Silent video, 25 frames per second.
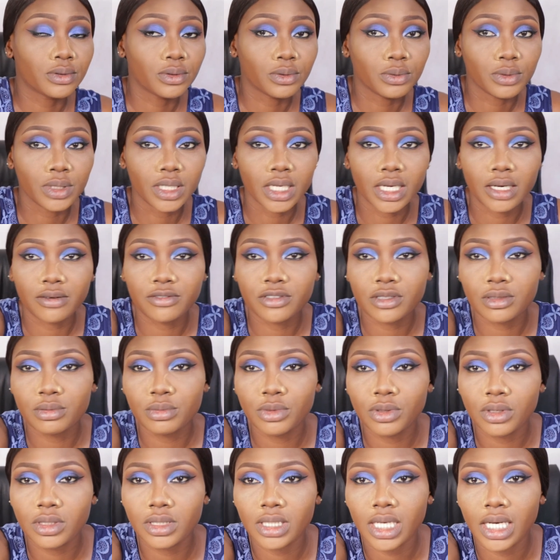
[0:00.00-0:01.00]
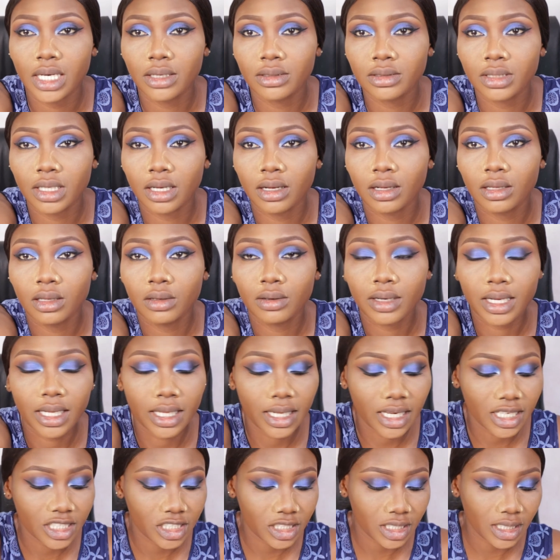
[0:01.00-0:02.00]
we have smoked out our lower
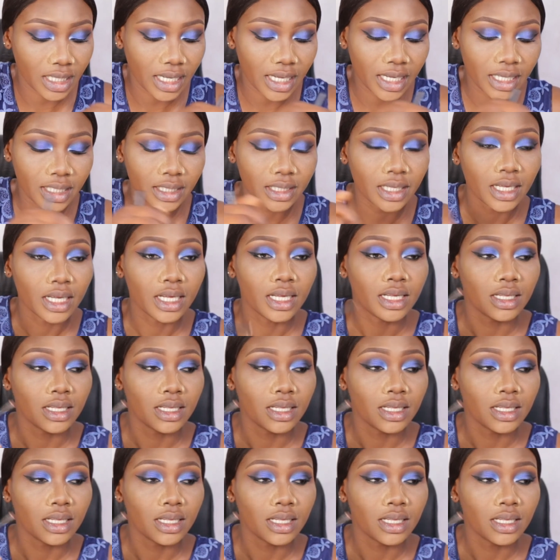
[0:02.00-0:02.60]
lash line.